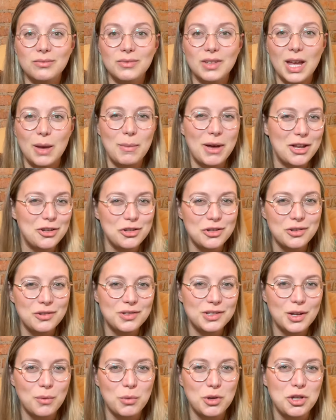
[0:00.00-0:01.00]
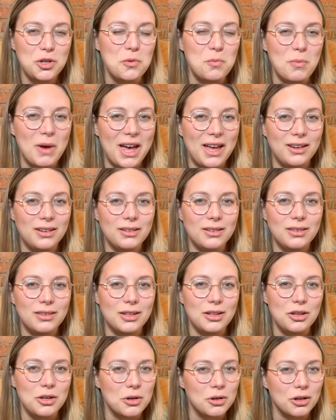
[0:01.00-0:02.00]
Imagine there's someone you met that
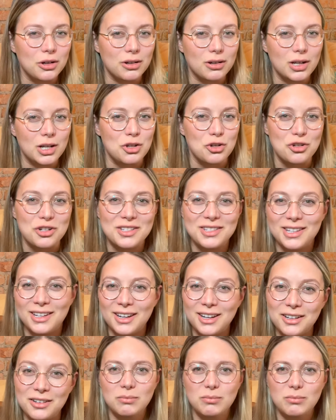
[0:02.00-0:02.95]
you're interested in.